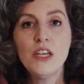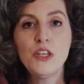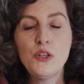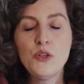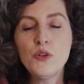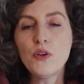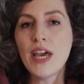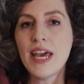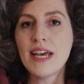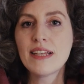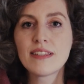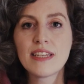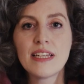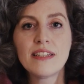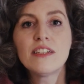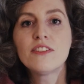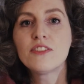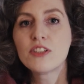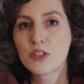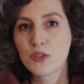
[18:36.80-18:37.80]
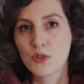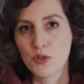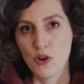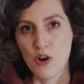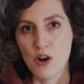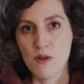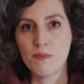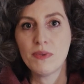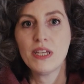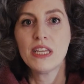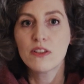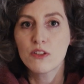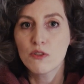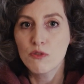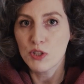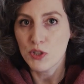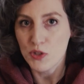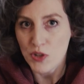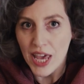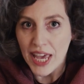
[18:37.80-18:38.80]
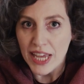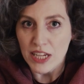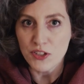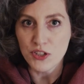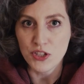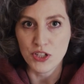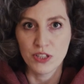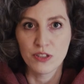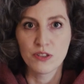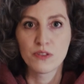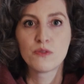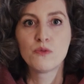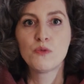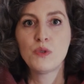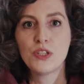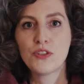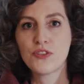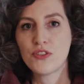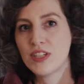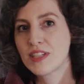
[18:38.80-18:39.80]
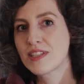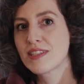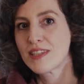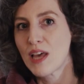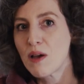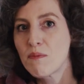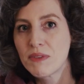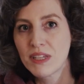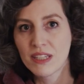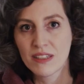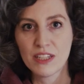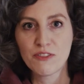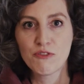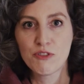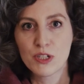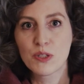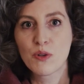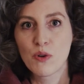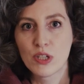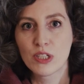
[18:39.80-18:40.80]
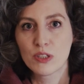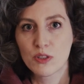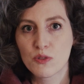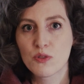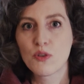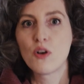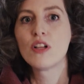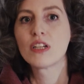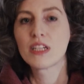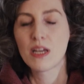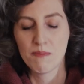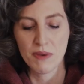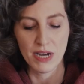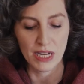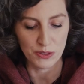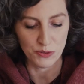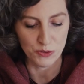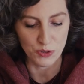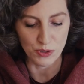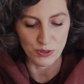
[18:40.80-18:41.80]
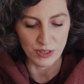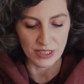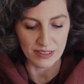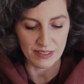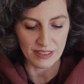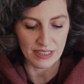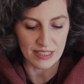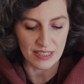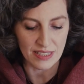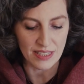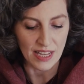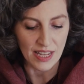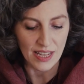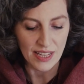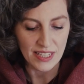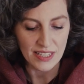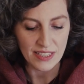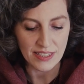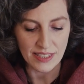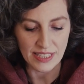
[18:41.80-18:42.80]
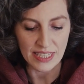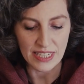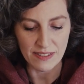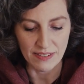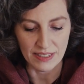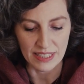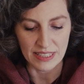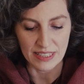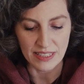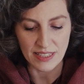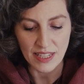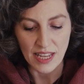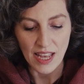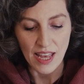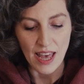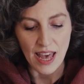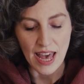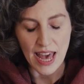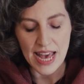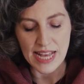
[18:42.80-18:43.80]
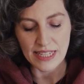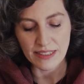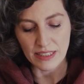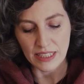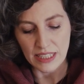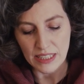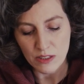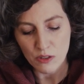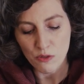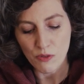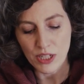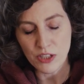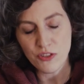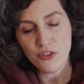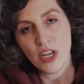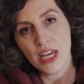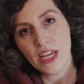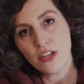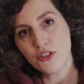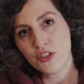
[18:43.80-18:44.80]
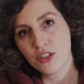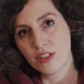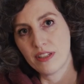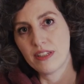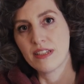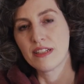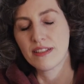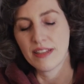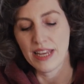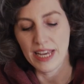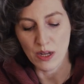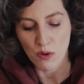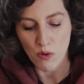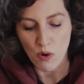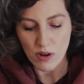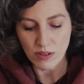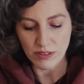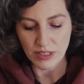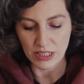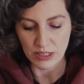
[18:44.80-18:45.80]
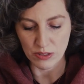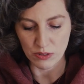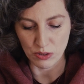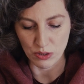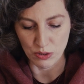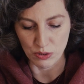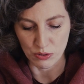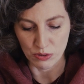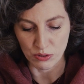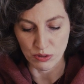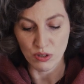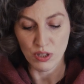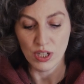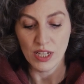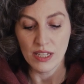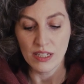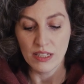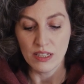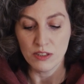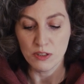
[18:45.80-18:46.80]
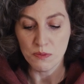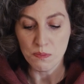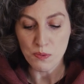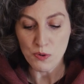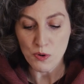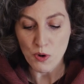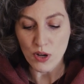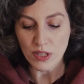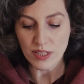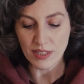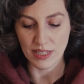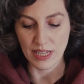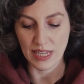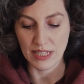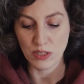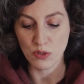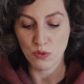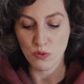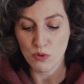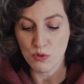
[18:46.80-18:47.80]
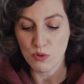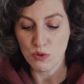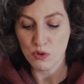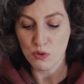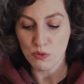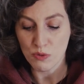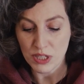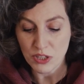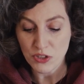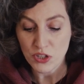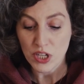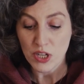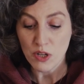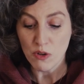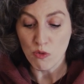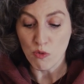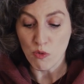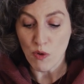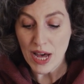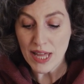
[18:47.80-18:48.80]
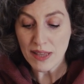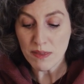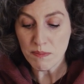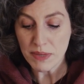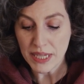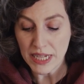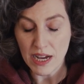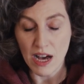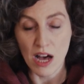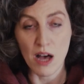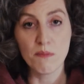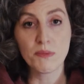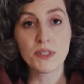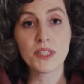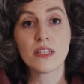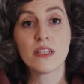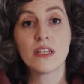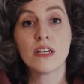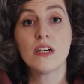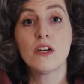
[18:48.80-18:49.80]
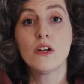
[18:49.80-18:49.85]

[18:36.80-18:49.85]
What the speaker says: Jung has another term, individuation, which is something that we're going to talk about during this series. And individuation is, according to Jung, the process through which one becomes